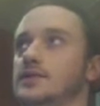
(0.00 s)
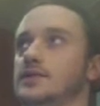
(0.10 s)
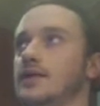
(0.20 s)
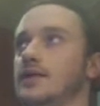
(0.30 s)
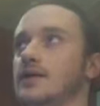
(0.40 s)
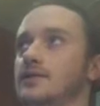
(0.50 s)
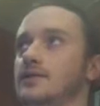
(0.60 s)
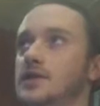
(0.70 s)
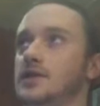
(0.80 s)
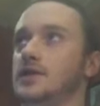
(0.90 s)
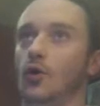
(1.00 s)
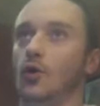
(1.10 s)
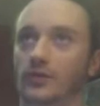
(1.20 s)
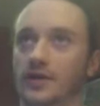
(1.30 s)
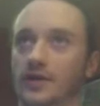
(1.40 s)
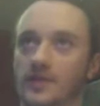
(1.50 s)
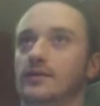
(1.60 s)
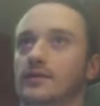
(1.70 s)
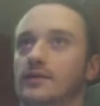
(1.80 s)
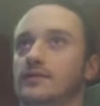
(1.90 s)
And so I remember my
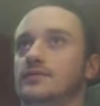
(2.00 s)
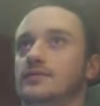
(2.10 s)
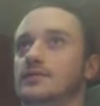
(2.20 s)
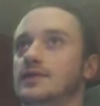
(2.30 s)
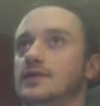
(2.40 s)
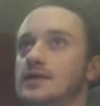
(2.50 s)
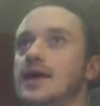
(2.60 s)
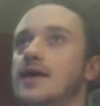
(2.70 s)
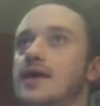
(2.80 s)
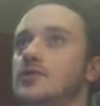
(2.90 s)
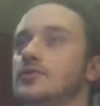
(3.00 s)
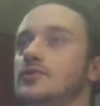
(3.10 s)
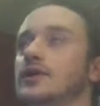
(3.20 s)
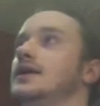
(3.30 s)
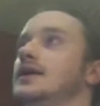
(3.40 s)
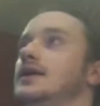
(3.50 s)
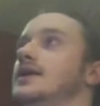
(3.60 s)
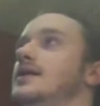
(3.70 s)
dad would,